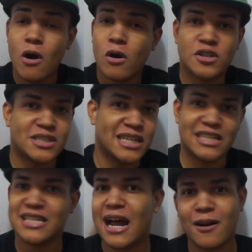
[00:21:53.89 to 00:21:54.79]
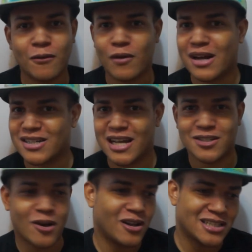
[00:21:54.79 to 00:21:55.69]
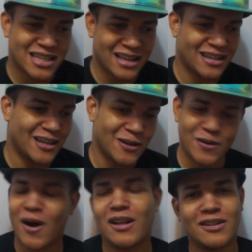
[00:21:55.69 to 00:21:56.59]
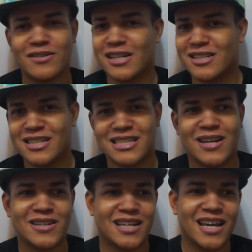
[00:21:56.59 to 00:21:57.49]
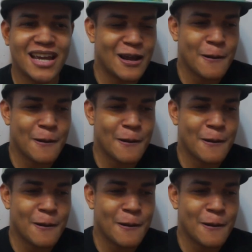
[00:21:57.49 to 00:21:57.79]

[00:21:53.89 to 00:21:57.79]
or just an entire franchise, all of Silent Hill, all of Legend of Zelda,